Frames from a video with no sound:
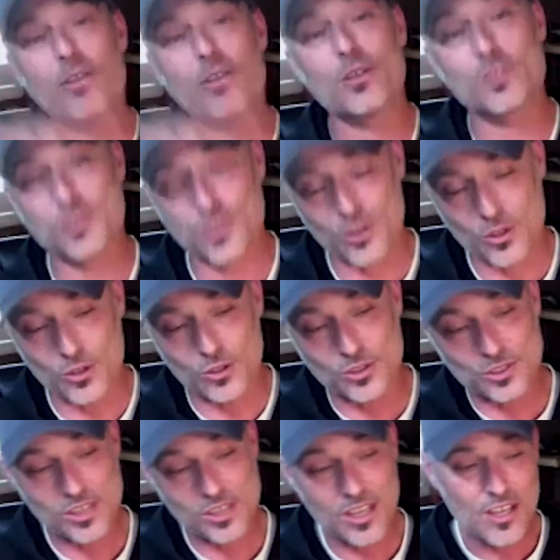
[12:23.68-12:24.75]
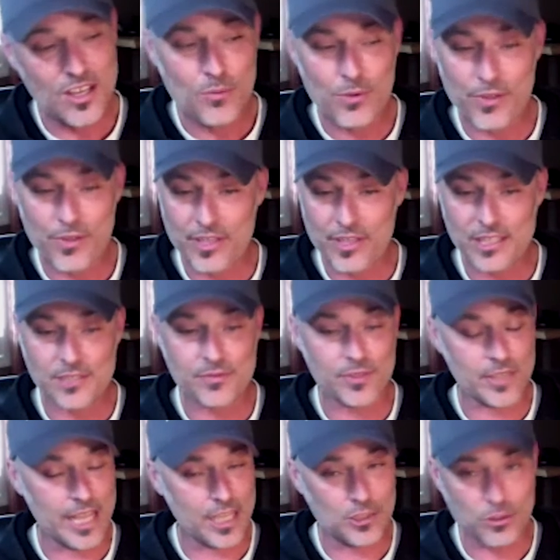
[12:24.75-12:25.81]
circles, with these
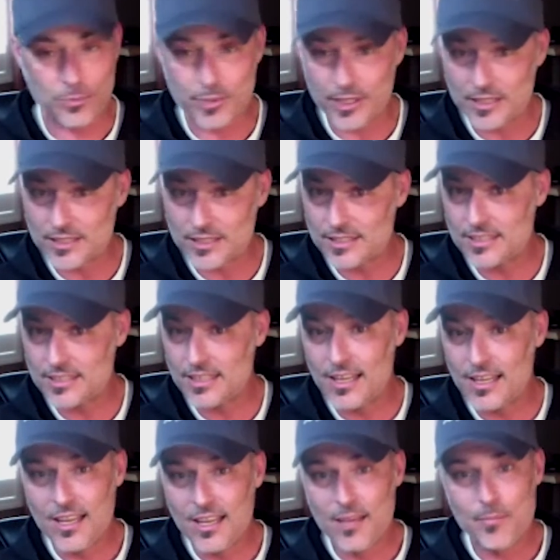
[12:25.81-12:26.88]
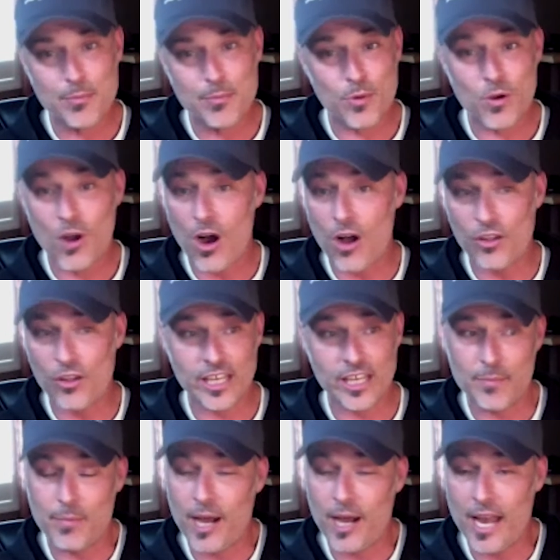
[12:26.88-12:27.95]
philanthropists, people calling
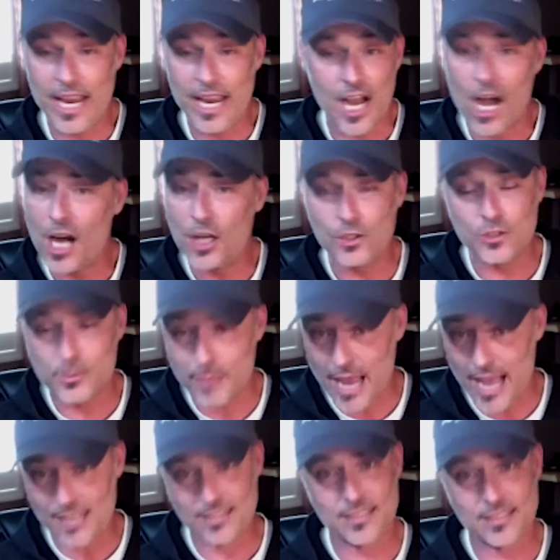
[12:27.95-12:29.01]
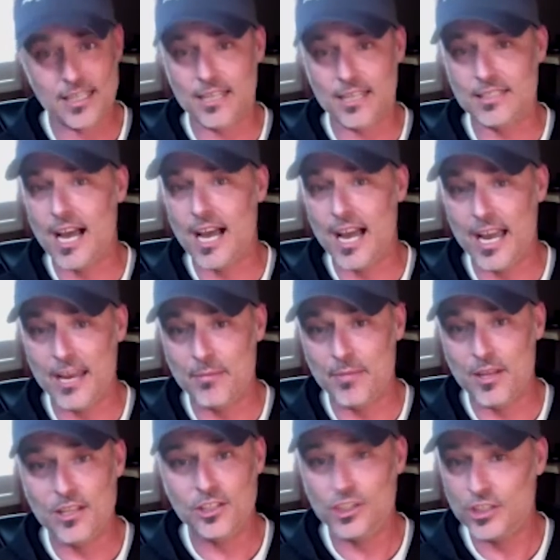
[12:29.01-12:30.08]
and buying 100 masks at a time
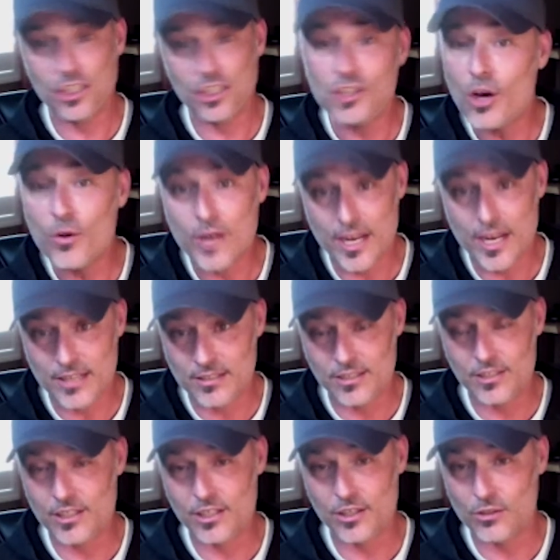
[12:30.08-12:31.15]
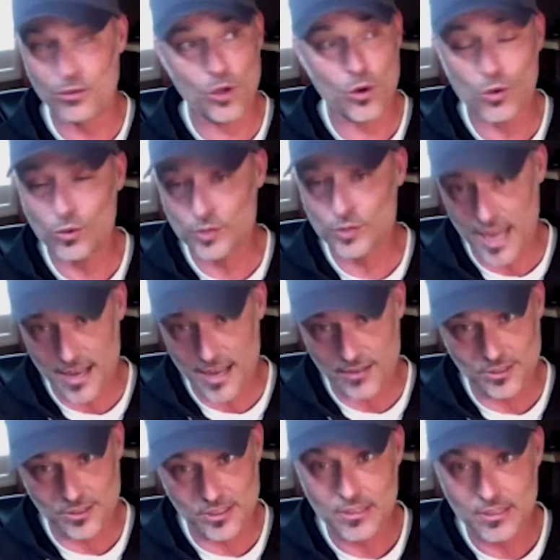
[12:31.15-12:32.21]
to donate to their local
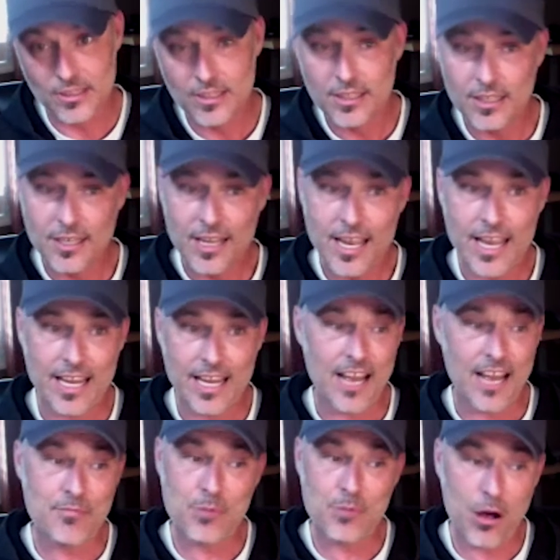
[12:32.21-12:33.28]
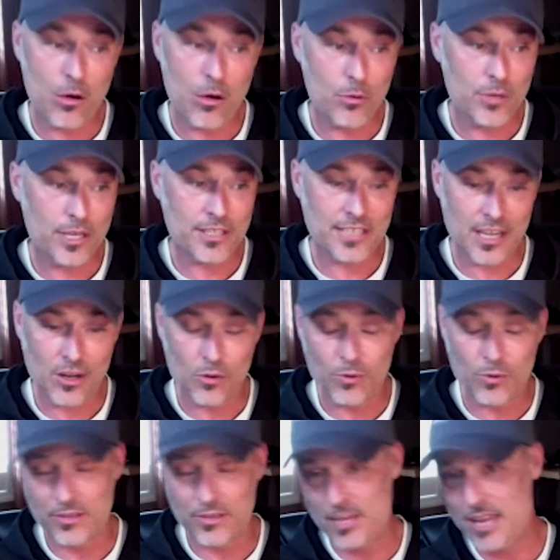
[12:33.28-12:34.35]
towns. And I've probably dealt
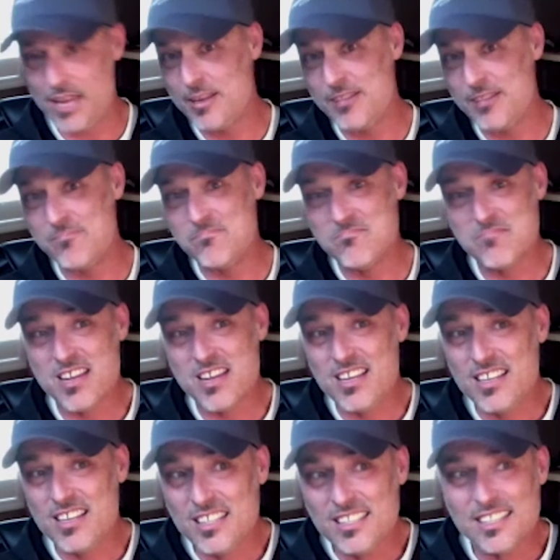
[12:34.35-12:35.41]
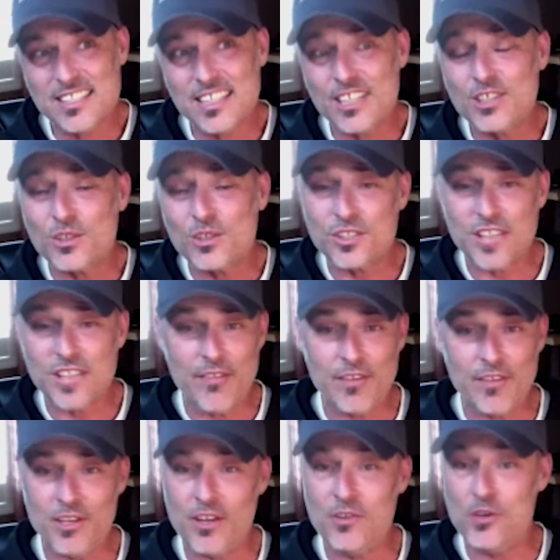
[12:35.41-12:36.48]
with maybe 6 or
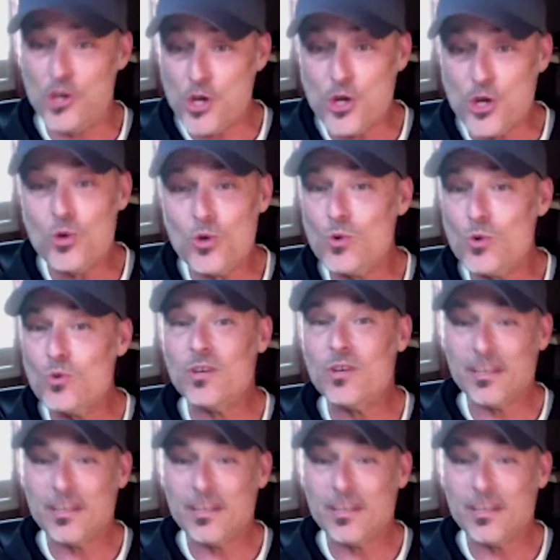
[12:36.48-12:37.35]
7 new